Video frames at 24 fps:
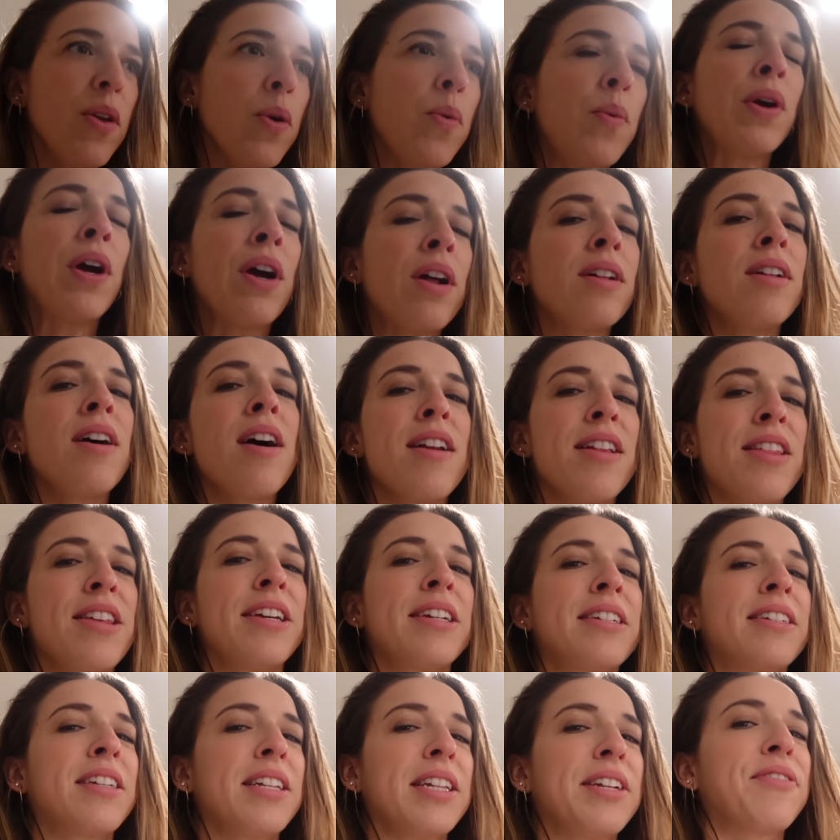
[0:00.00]
we got a lot of
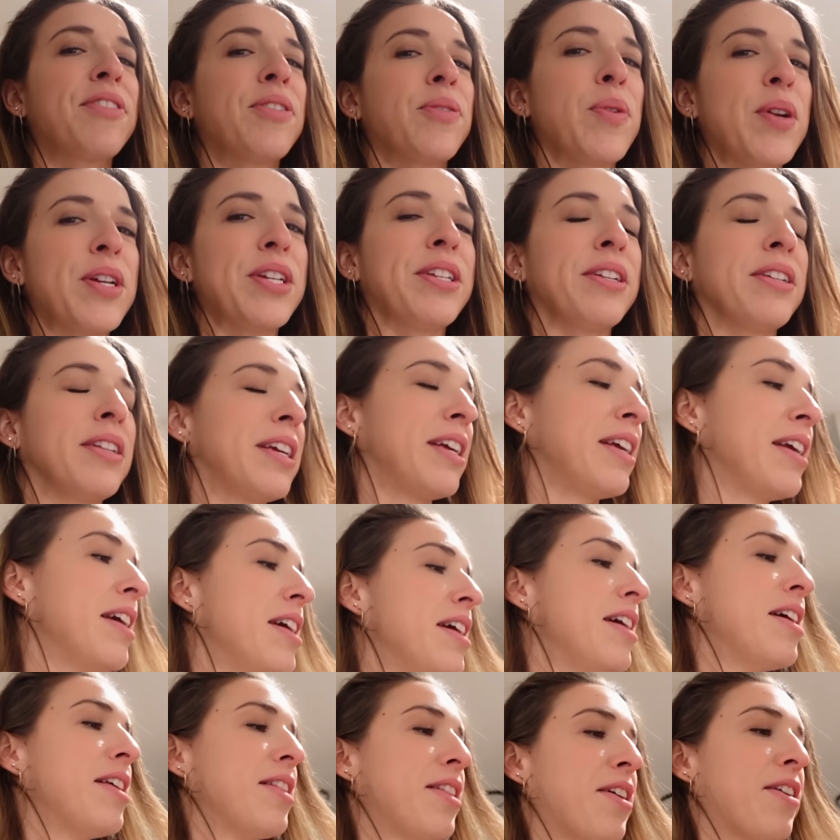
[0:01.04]
things delivered recently
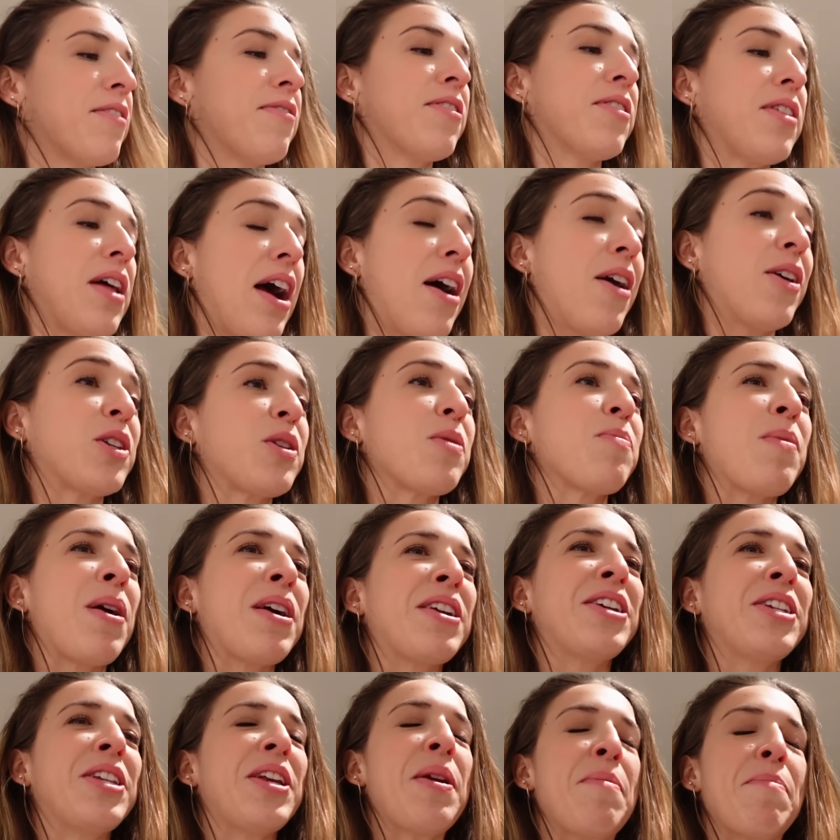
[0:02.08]
that are for the house, but I
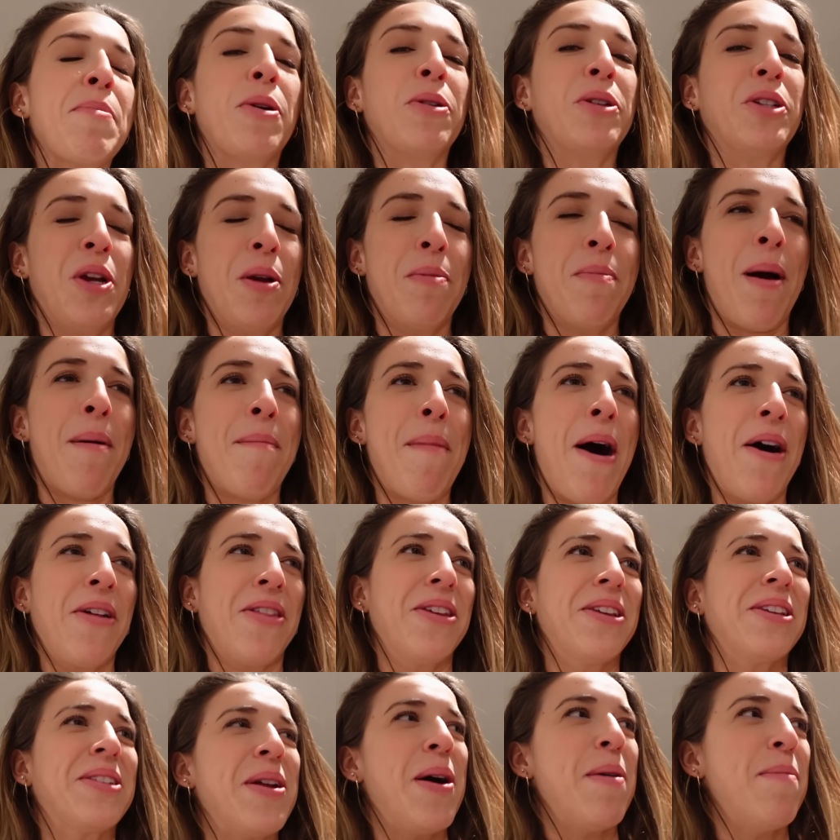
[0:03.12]
just ate mochi. My
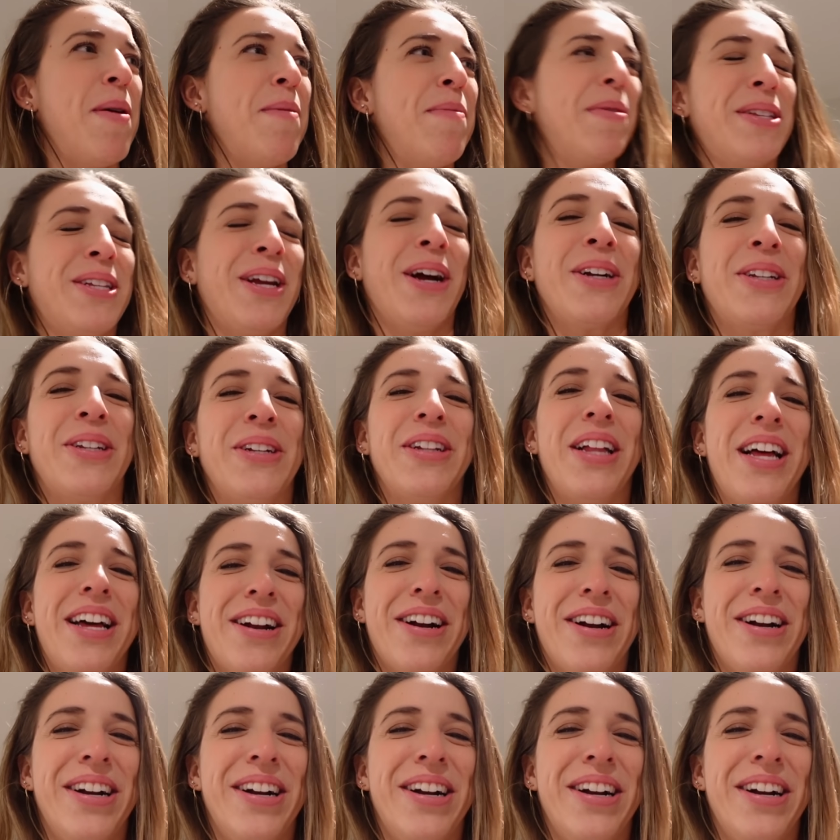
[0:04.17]
mouth is numb. I'm gonna talk to you later.